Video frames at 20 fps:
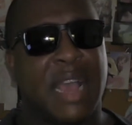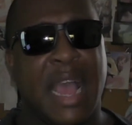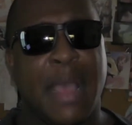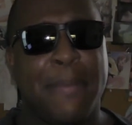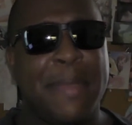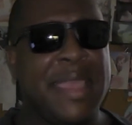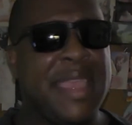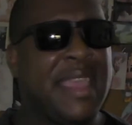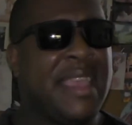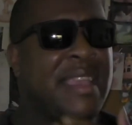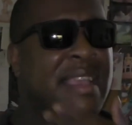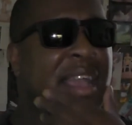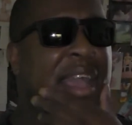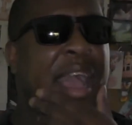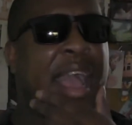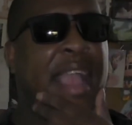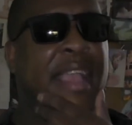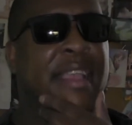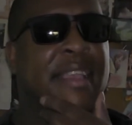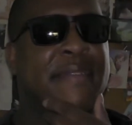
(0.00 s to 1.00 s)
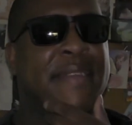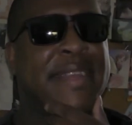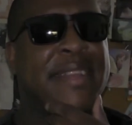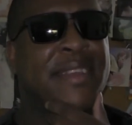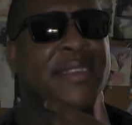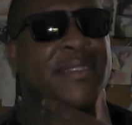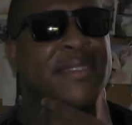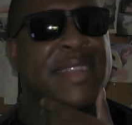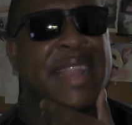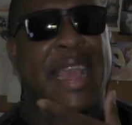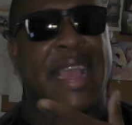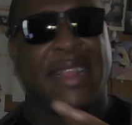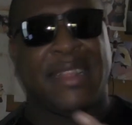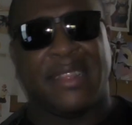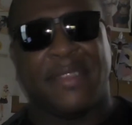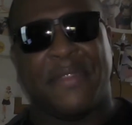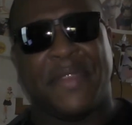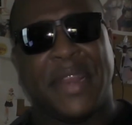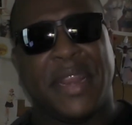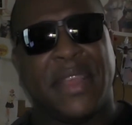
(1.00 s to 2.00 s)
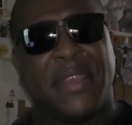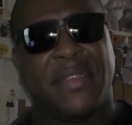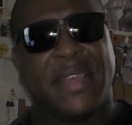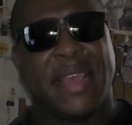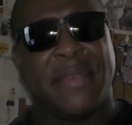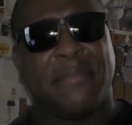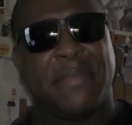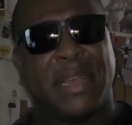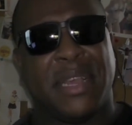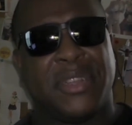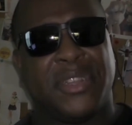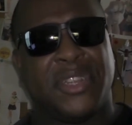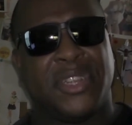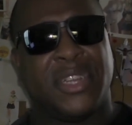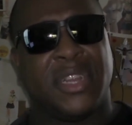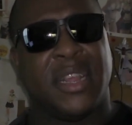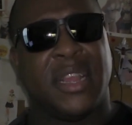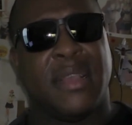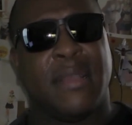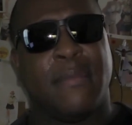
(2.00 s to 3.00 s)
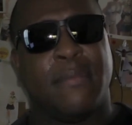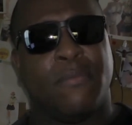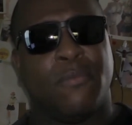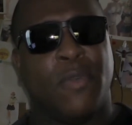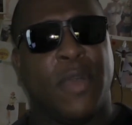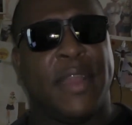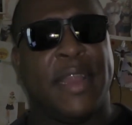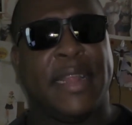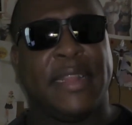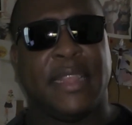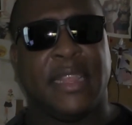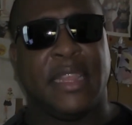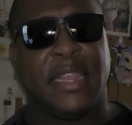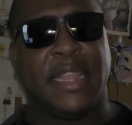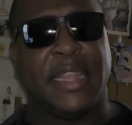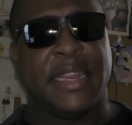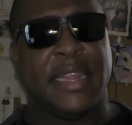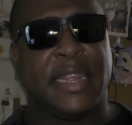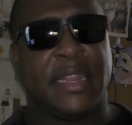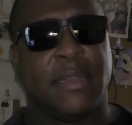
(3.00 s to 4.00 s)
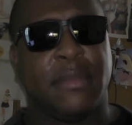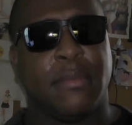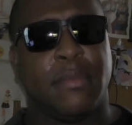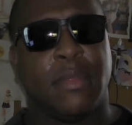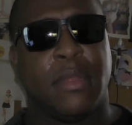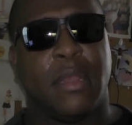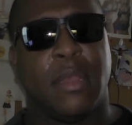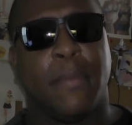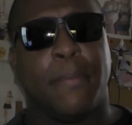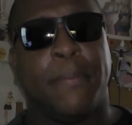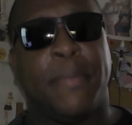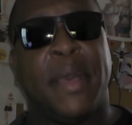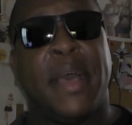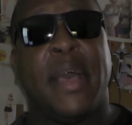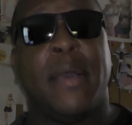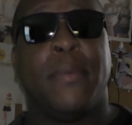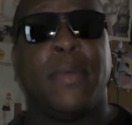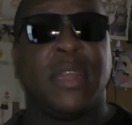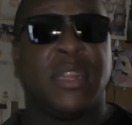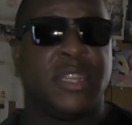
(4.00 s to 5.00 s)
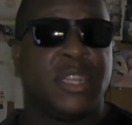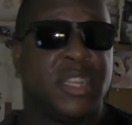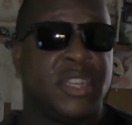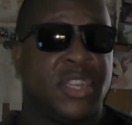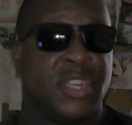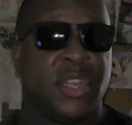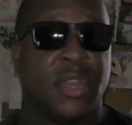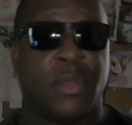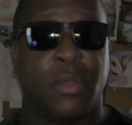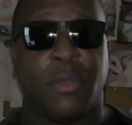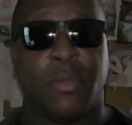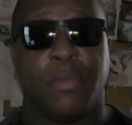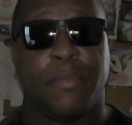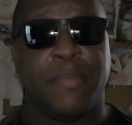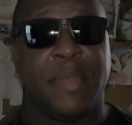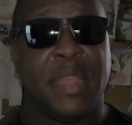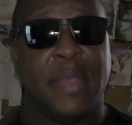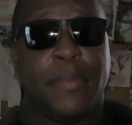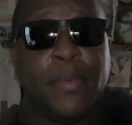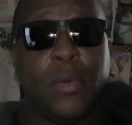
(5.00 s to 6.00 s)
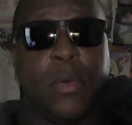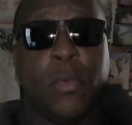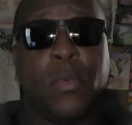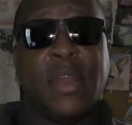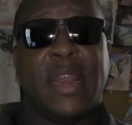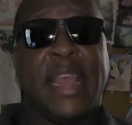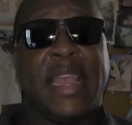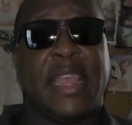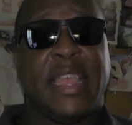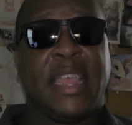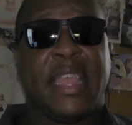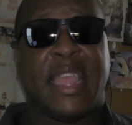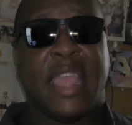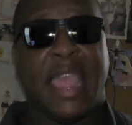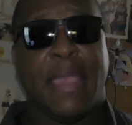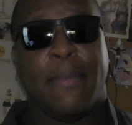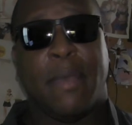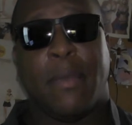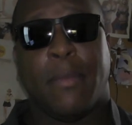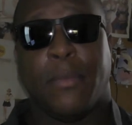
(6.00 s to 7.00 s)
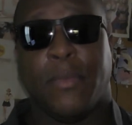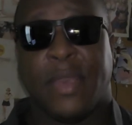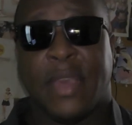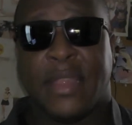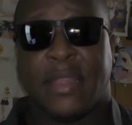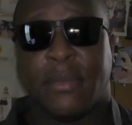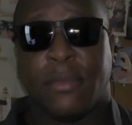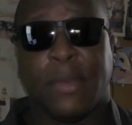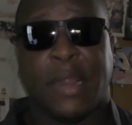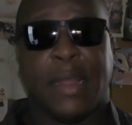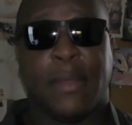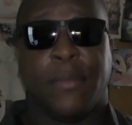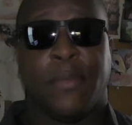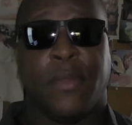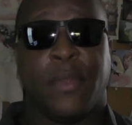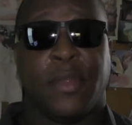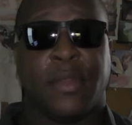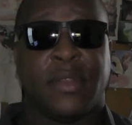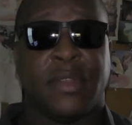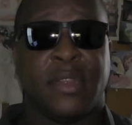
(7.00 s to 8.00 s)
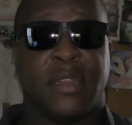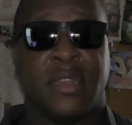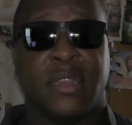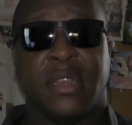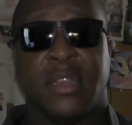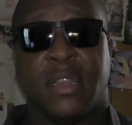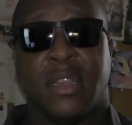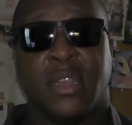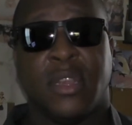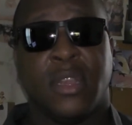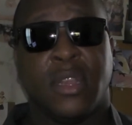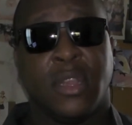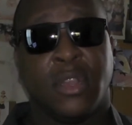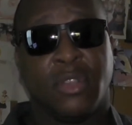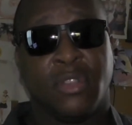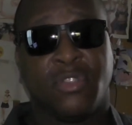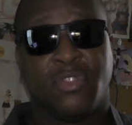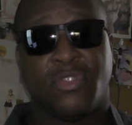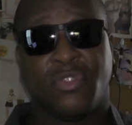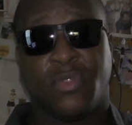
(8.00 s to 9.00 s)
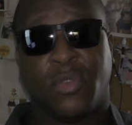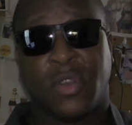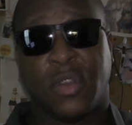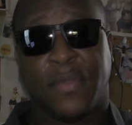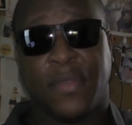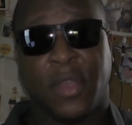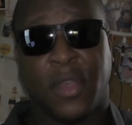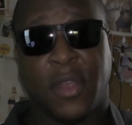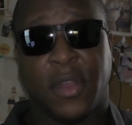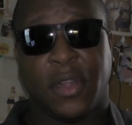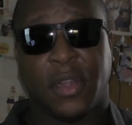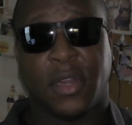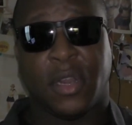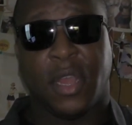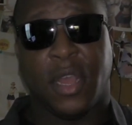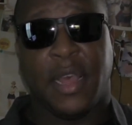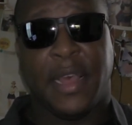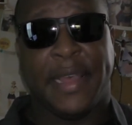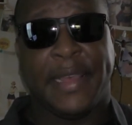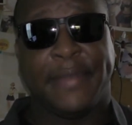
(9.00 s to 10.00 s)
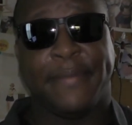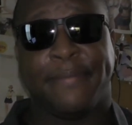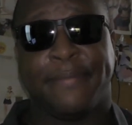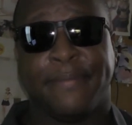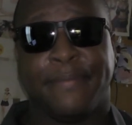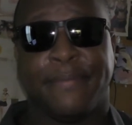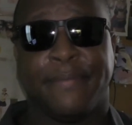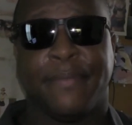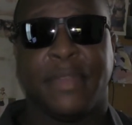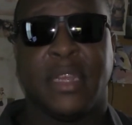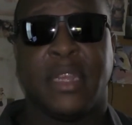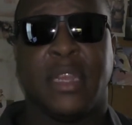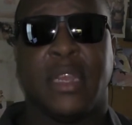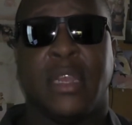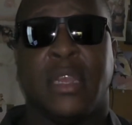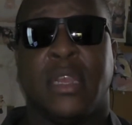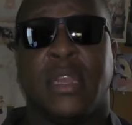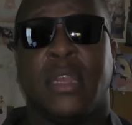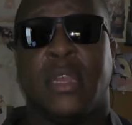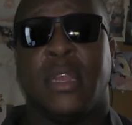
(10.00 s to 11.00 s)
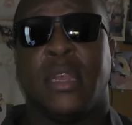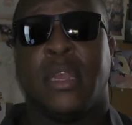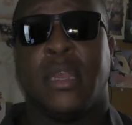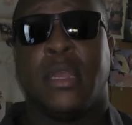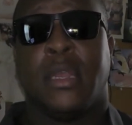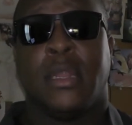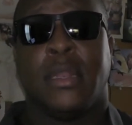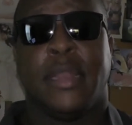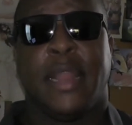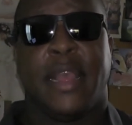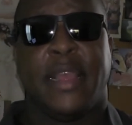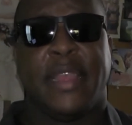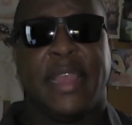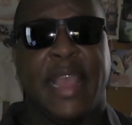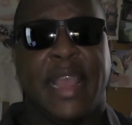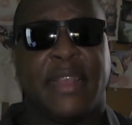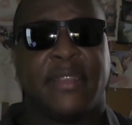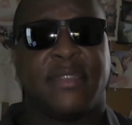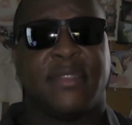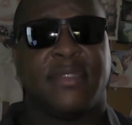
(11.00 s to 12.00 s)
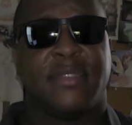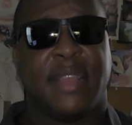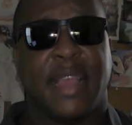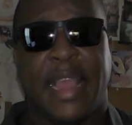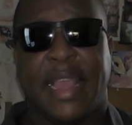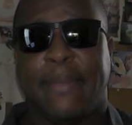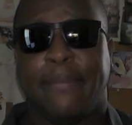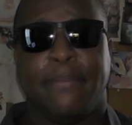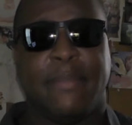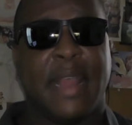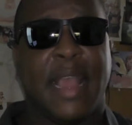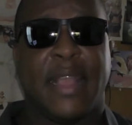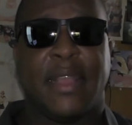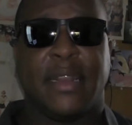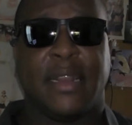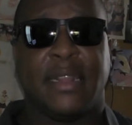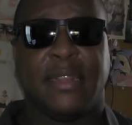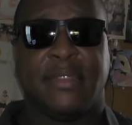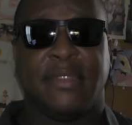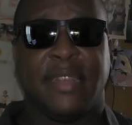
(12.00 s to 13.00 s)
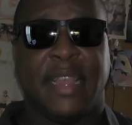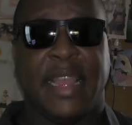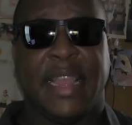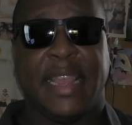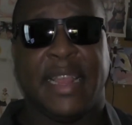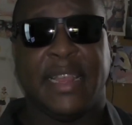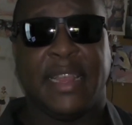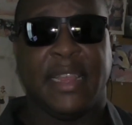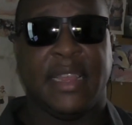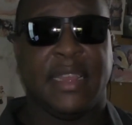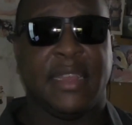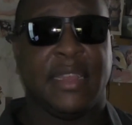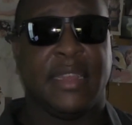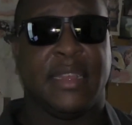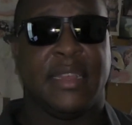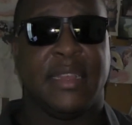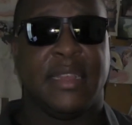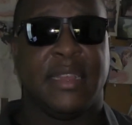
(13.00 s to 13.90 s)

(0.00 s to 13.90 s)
if I don't like the video that much, why not delete it? But I want to show people what I came up with and what I worked sort of hard on. Now, yes, I'm not gonna say.